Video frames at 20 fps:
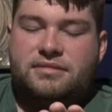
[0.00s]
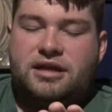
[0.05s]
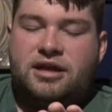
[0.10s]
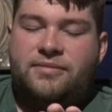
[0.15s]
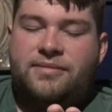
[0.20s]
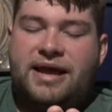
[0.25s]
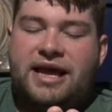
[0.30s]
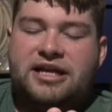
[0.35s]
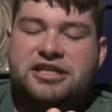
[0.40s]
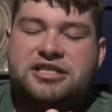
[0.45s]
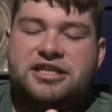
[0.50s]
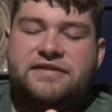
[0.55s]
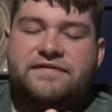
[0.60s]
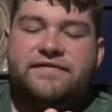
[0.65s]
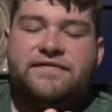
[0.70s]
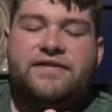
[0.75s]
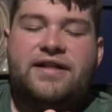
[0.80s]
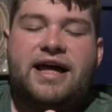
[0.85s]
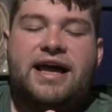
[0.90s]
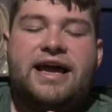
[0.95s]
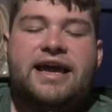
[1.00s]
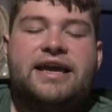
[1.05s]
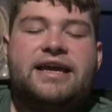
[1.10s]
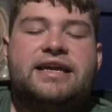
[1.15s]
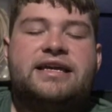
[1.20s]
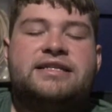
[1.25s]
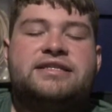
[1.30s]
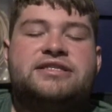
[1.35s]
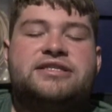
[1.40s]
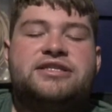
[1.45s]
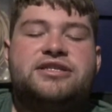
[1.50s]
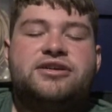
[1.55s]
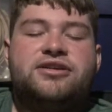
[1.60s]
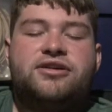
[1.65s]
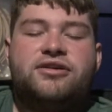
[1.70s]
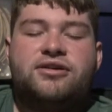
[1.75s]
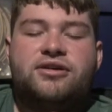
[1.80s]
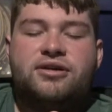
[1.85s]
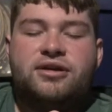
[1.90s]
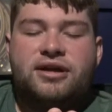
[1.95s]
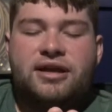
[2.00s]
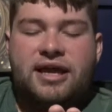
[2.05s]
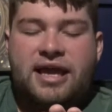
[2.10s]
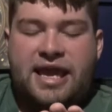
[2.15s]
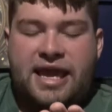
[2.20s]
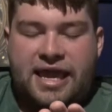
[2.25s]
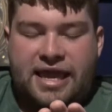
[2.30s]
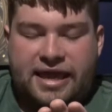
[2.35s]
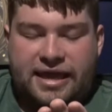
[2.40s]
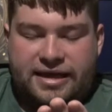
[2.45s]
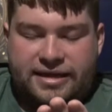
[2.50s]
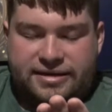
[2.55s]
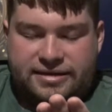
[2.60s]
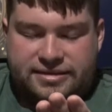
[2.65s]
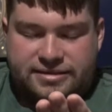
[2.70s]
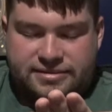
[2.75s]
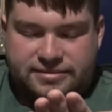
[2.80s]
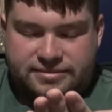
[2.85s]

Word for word: Imagine it flying into your hand.